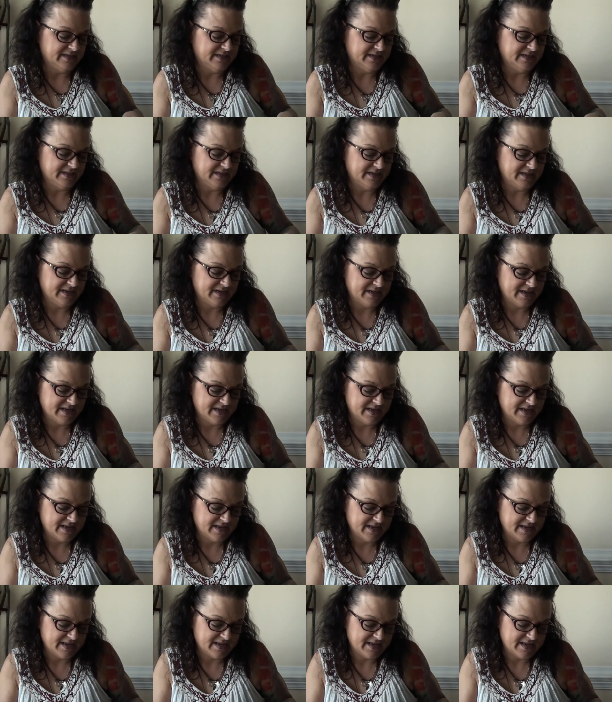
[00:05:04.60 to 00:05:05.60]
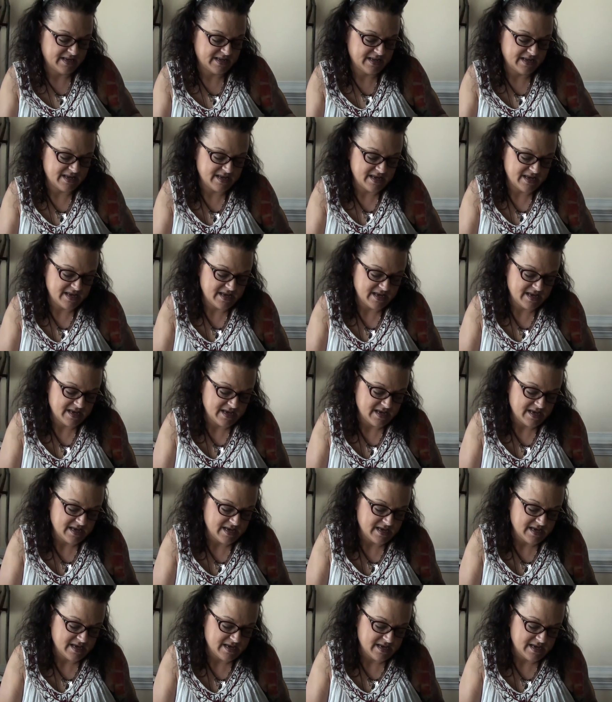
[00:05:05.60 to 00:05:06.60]

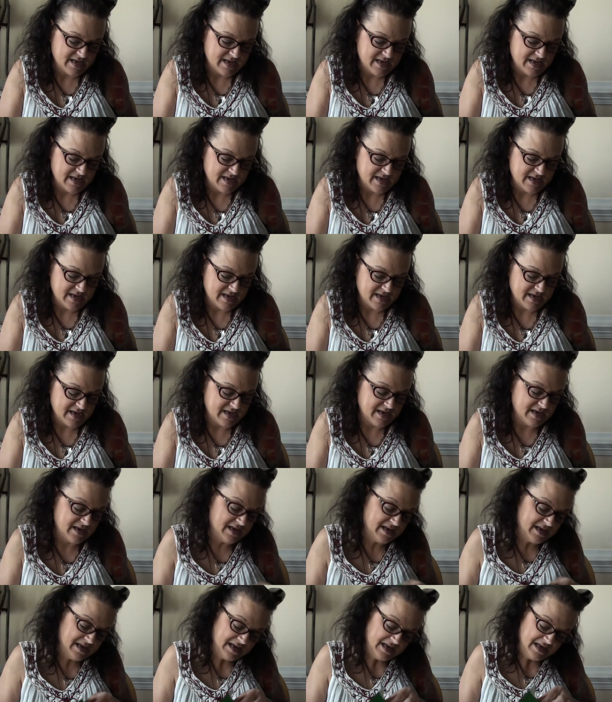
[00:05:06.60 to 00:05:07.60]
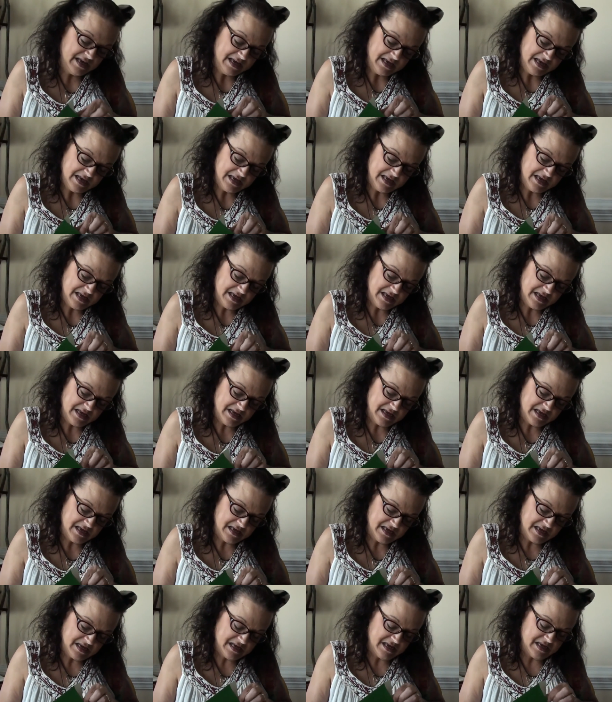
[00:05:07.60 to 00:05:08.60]

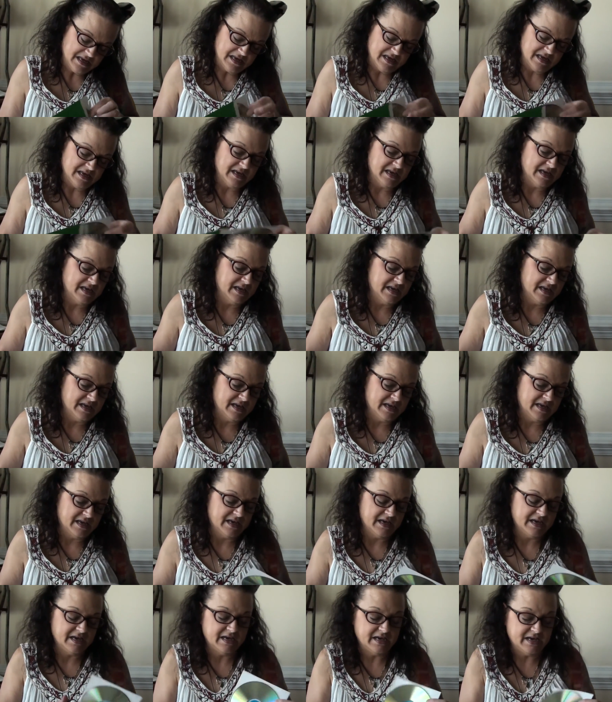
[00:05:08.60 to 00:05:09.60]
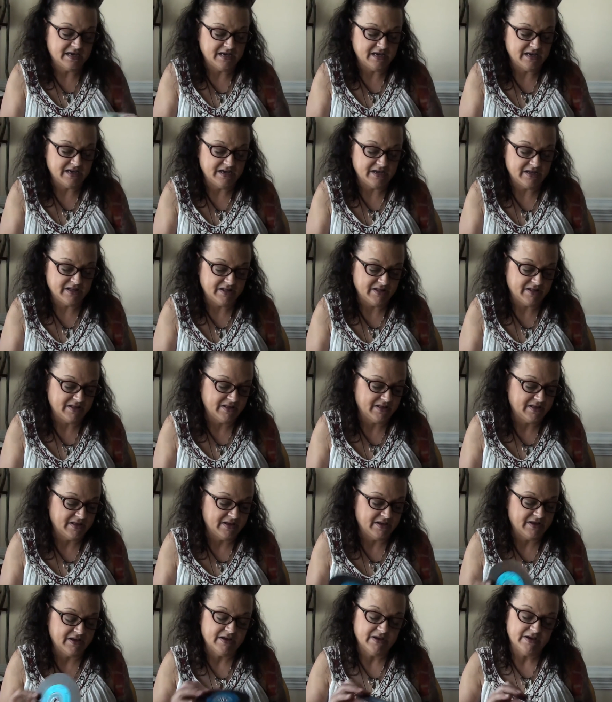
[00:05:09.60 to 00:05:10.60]

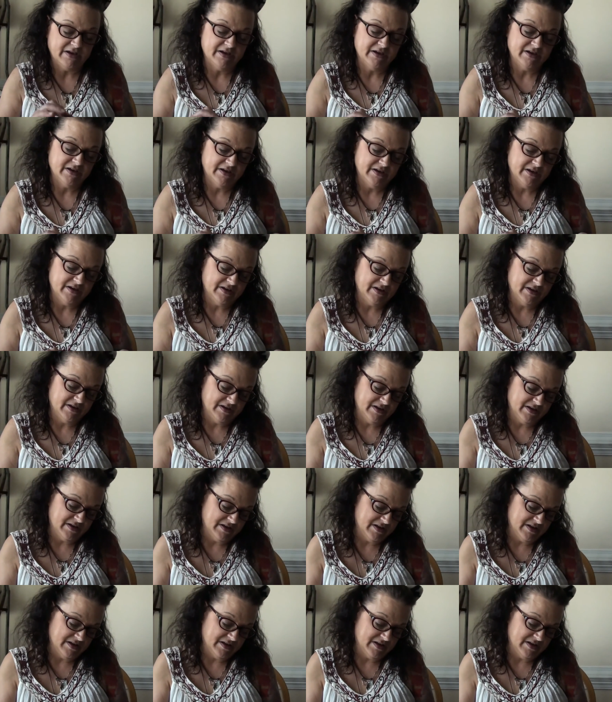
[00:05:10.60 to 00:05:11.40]
Nobody speaks.